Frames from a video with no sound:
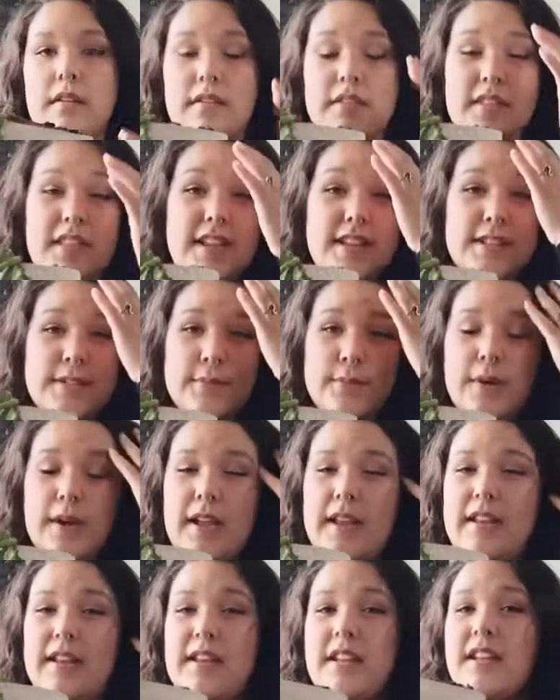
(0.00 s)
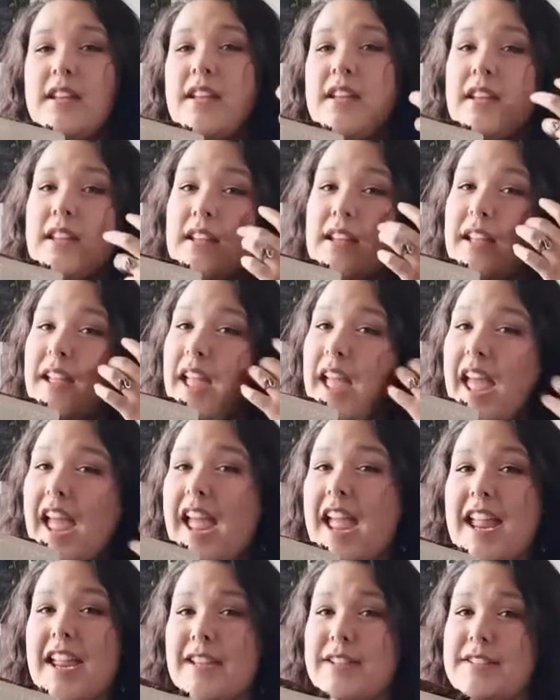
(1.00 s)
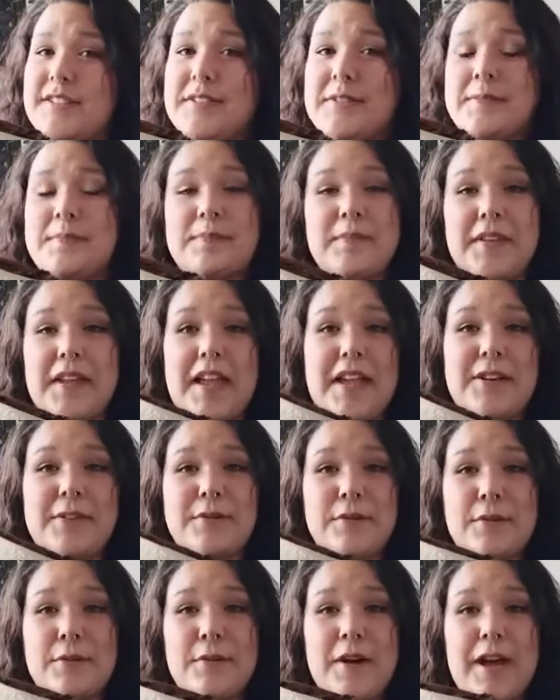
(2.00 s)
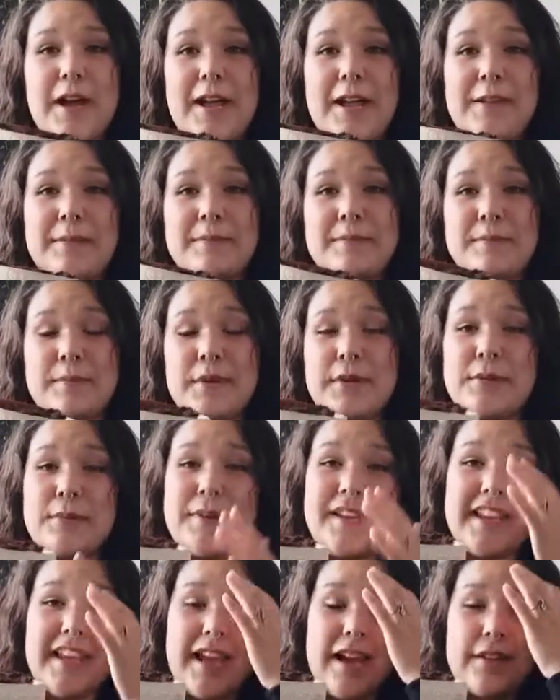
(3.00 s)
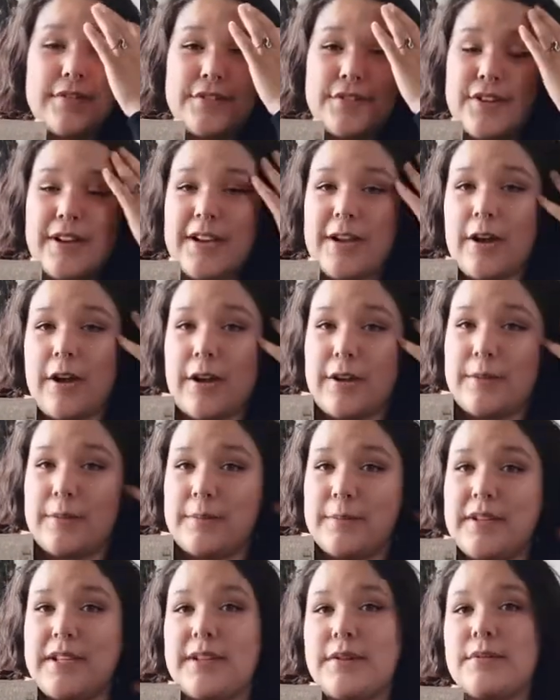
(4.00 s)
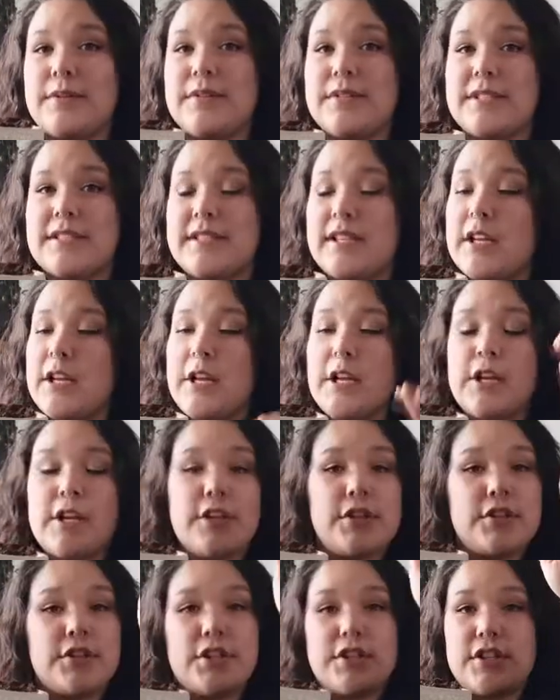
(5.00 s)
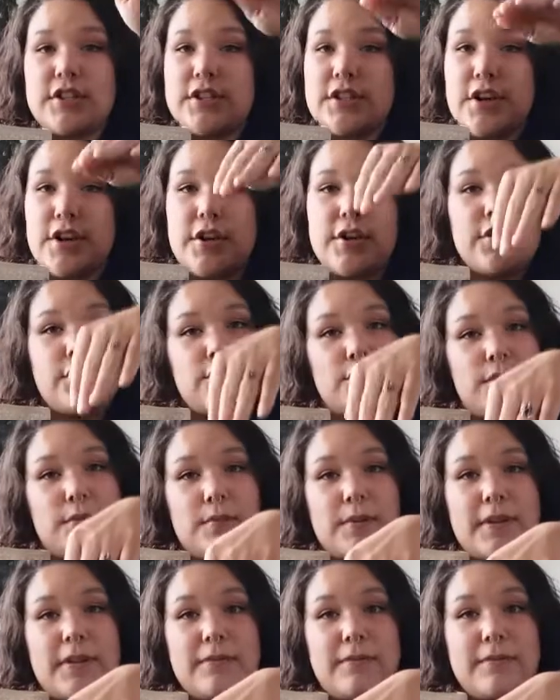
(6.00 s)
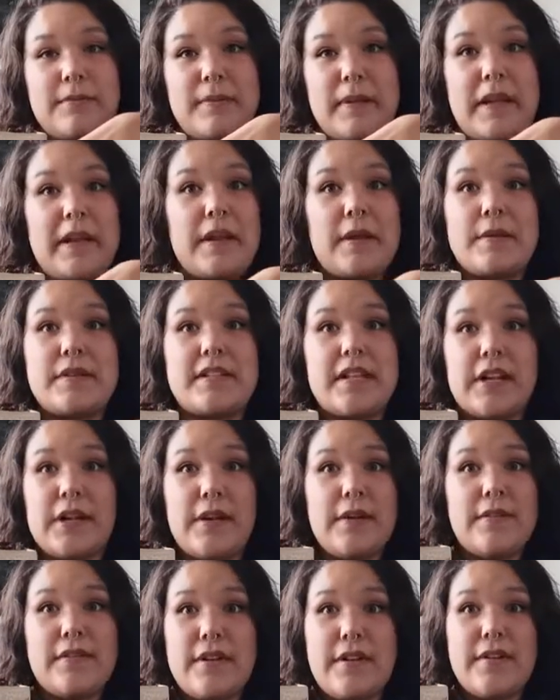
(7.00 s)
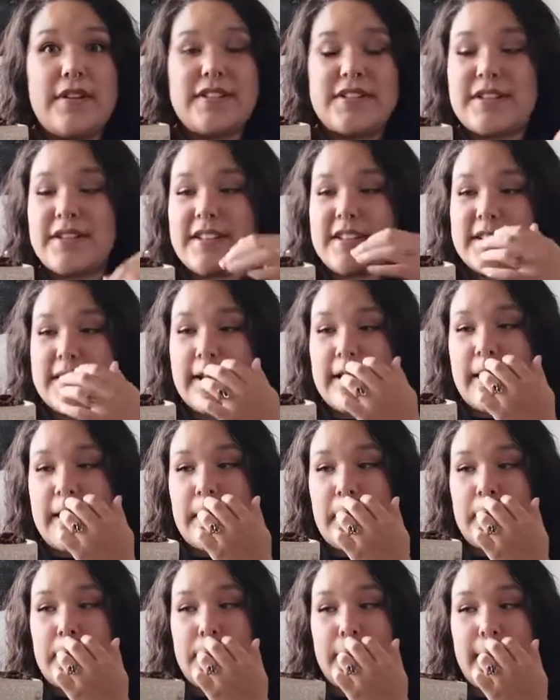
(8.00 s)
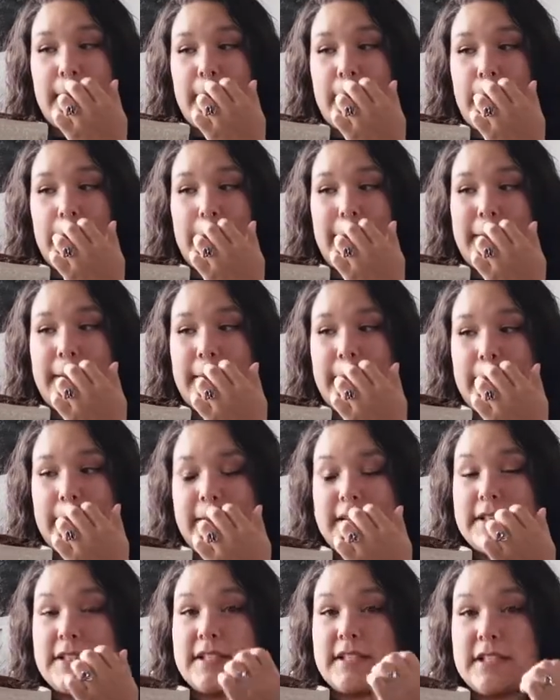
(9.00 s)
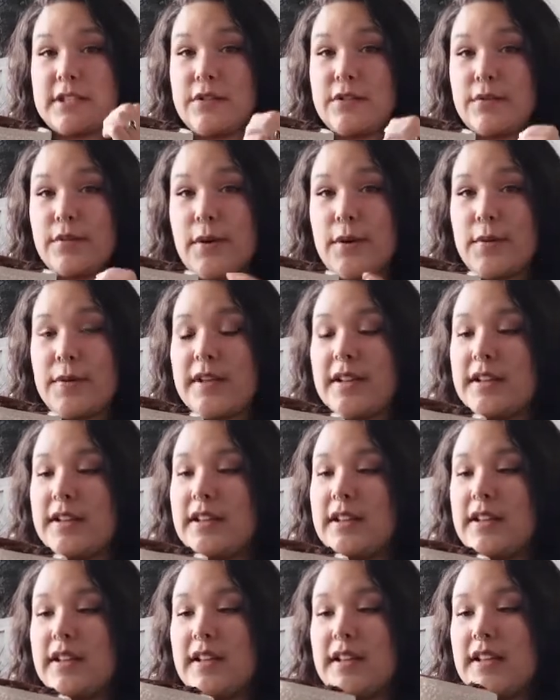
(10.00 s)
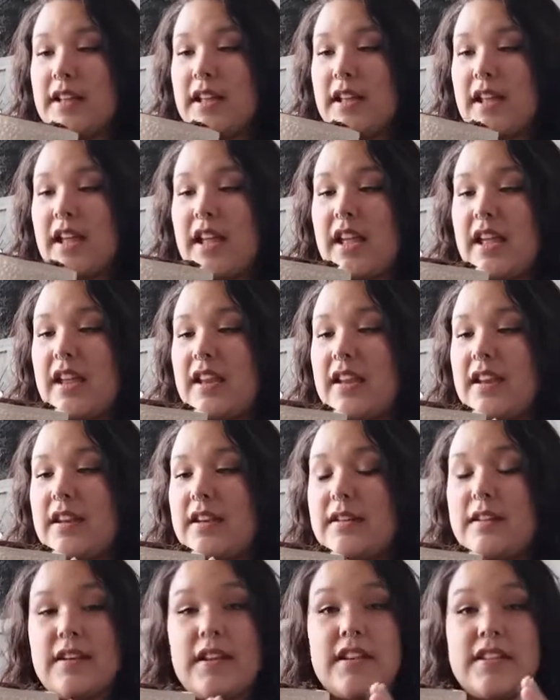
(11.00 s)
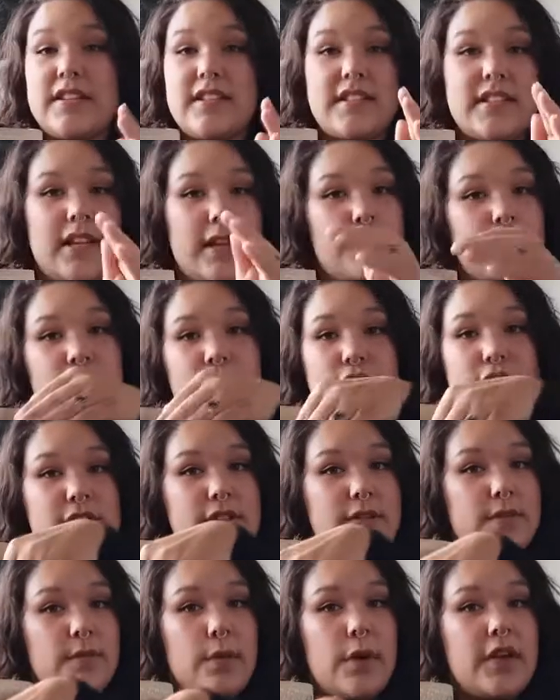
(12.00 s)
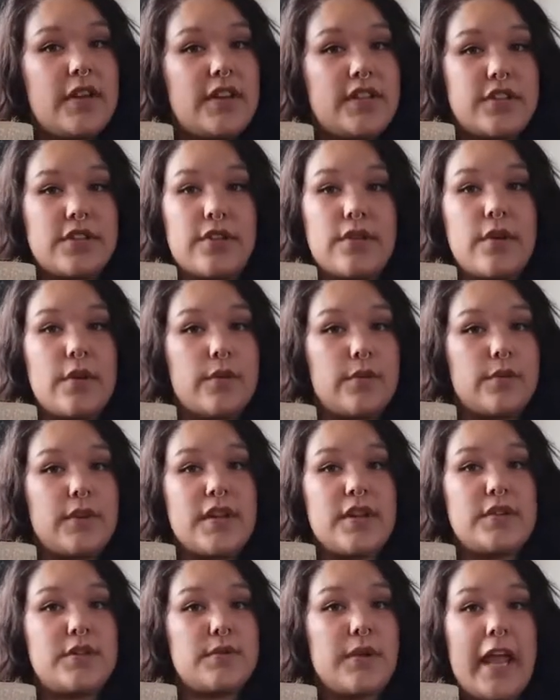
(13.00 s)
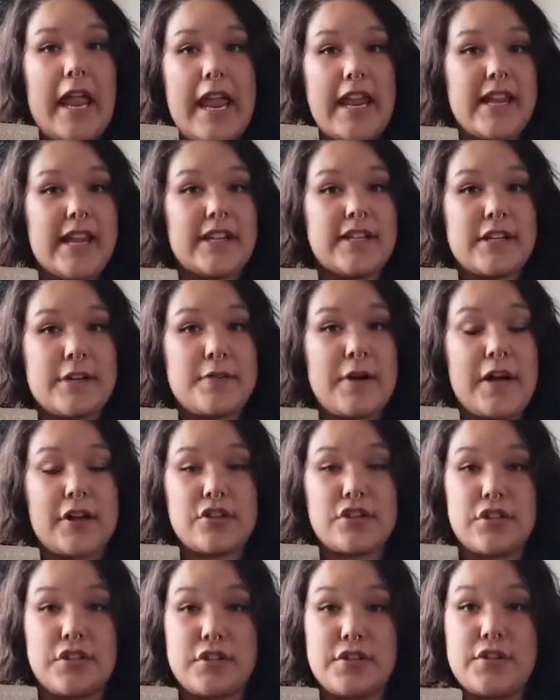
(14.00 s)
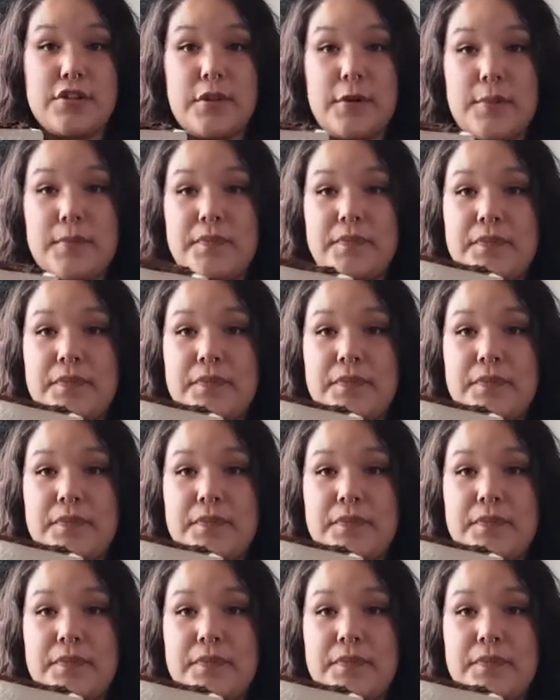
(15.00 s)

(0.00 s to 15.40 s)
This one hangs. I don't know why, but a week after I got him, he was just started drooping, and I was like, oh no, he's gonna die, but he's still growing, and his stem just wanted to go into a hanging direction, so